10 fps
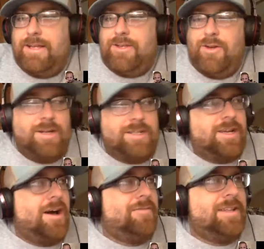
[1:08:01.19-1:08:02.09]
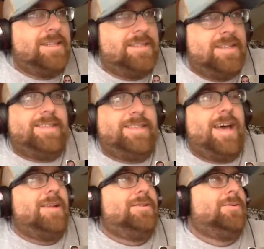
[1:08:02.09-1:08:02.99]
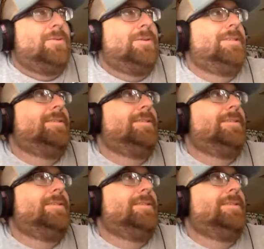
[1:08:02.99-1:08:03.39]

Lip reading: too much confidence in dinosaurs.